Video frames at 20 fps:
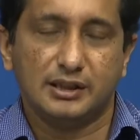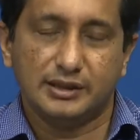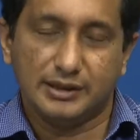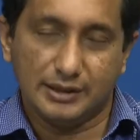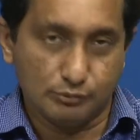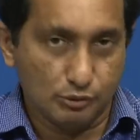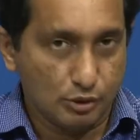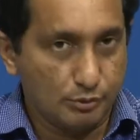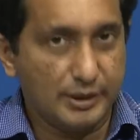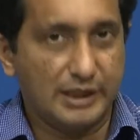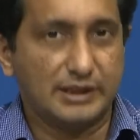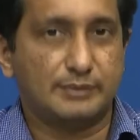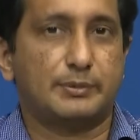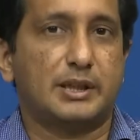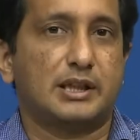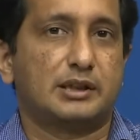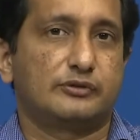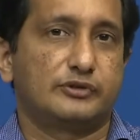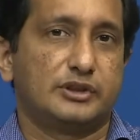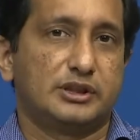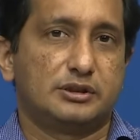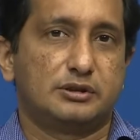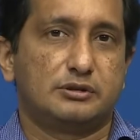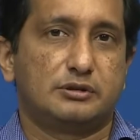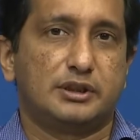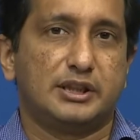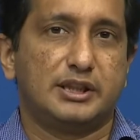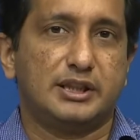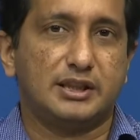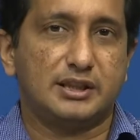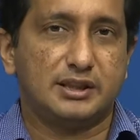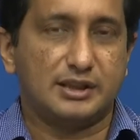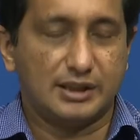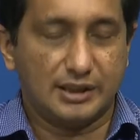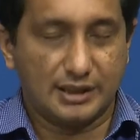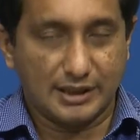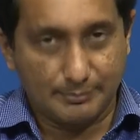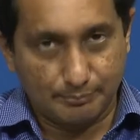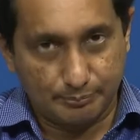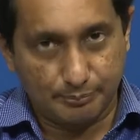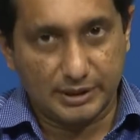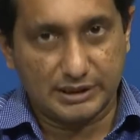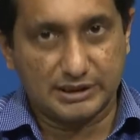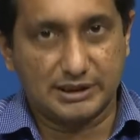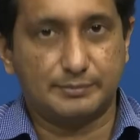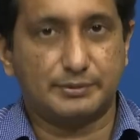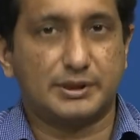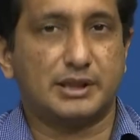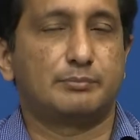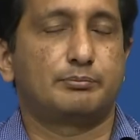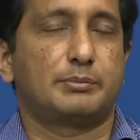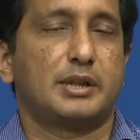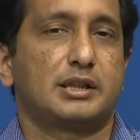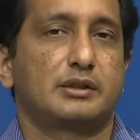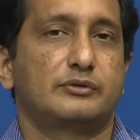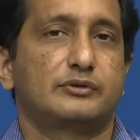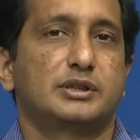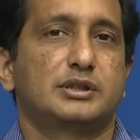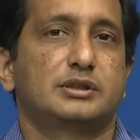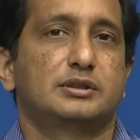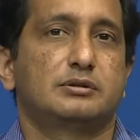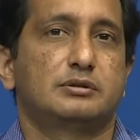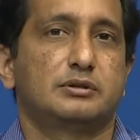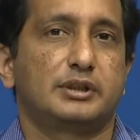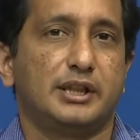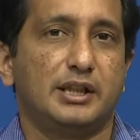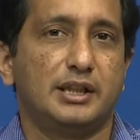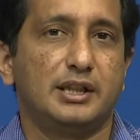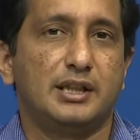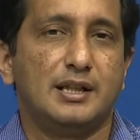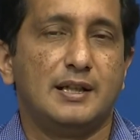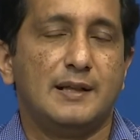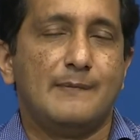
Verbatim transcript: the movement part of the story, the depth perception part of the story.